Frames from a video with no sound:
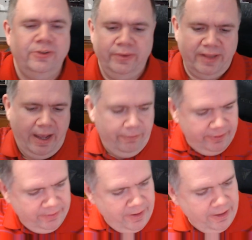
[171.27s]
that
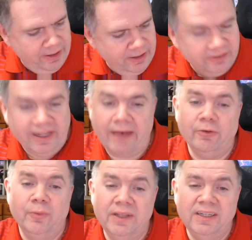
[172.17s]
one. Because I have a
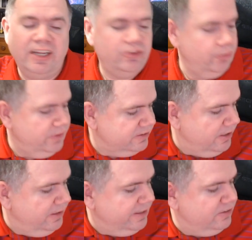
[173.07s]
really nice one that's
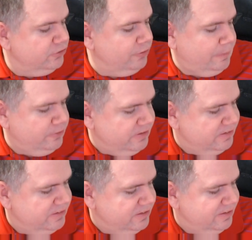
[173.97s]
got like
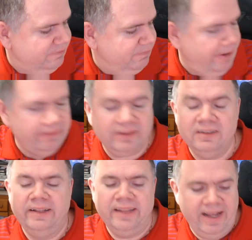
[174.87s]
inscriptions and everything
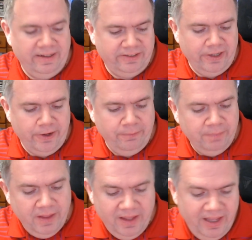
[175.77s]
like that. So
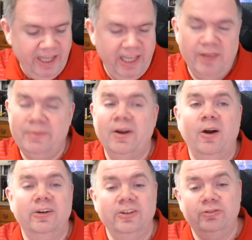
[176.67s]
it'd be
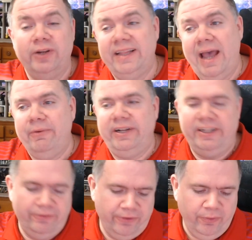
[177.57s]
hard to trade that one
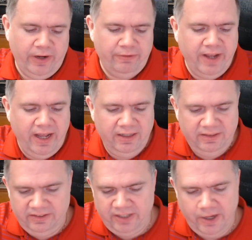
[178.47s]
in for what I've got.
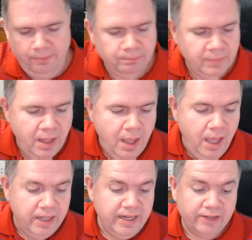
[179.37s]
So
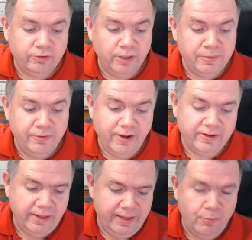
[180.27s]
next we're going to move on to the more